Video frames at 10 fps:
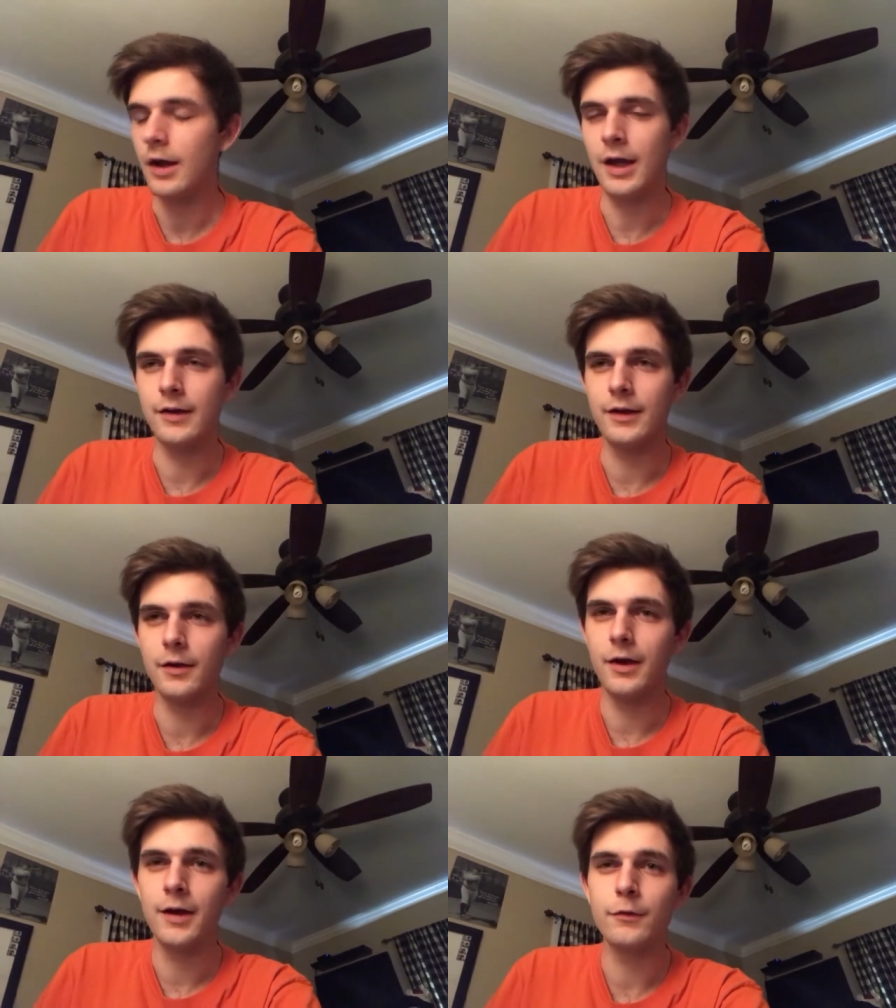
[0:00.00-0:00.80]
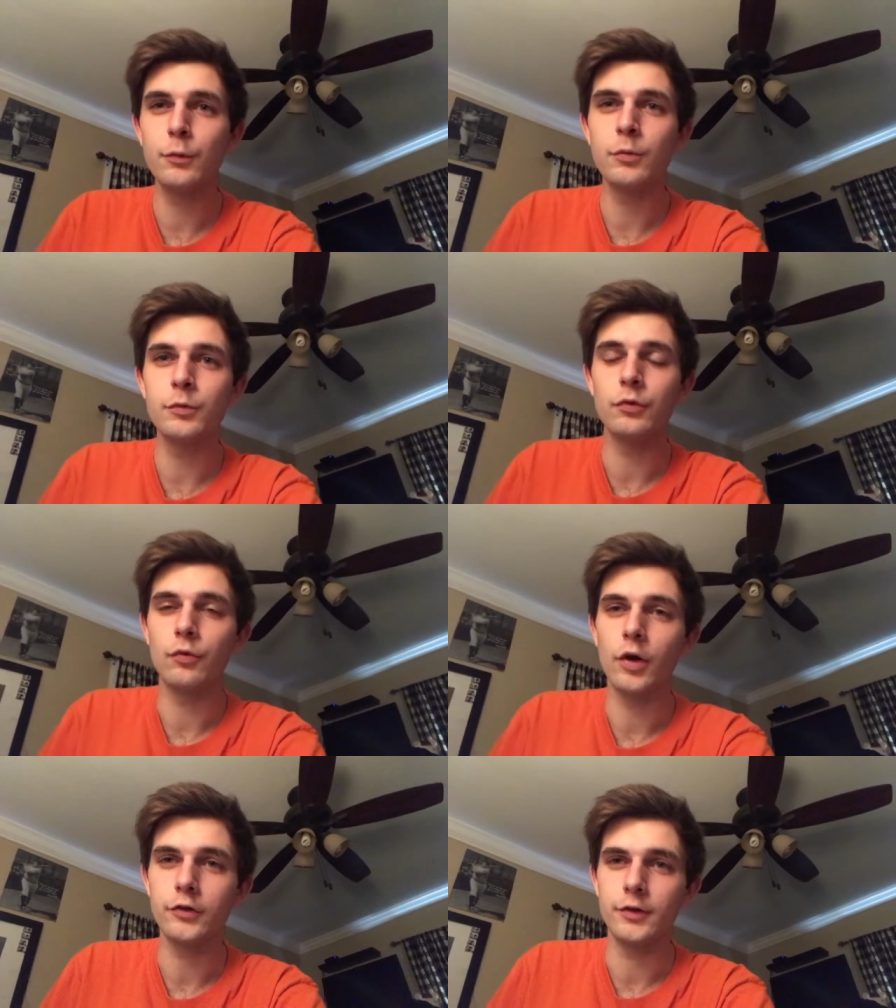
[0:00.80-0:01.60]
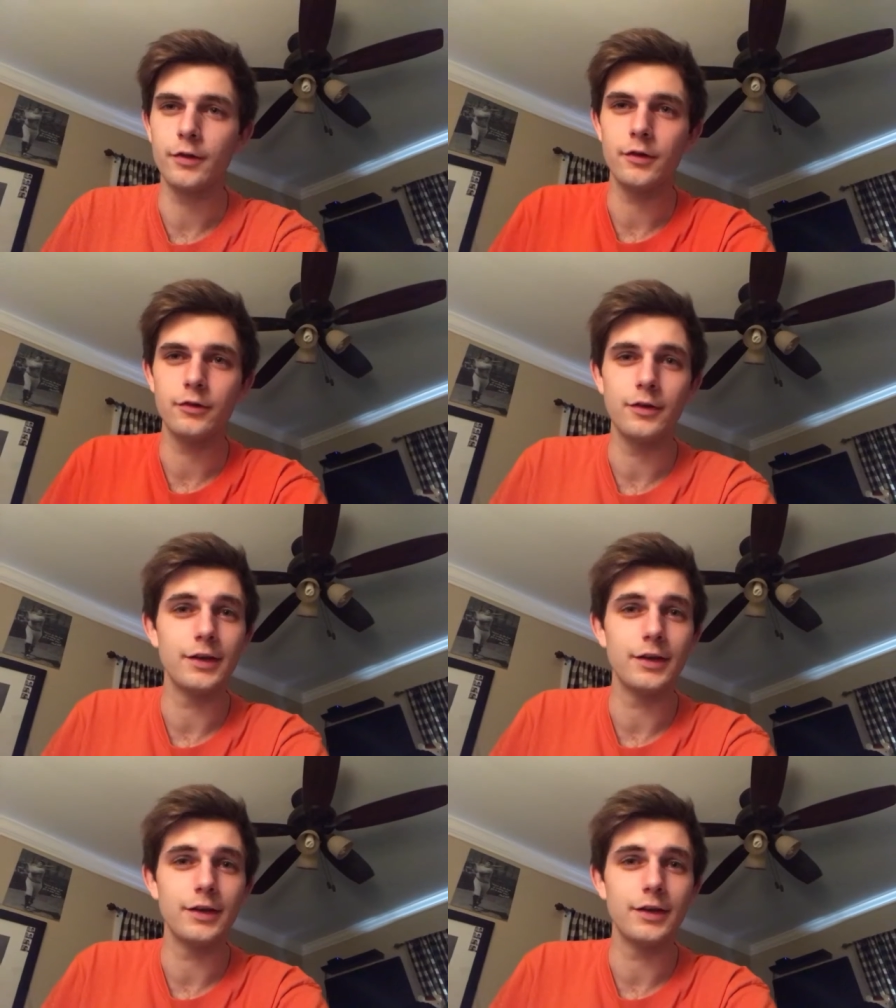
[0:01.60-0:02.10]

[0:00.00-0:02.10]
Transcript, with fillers: and now everyone was rushing this.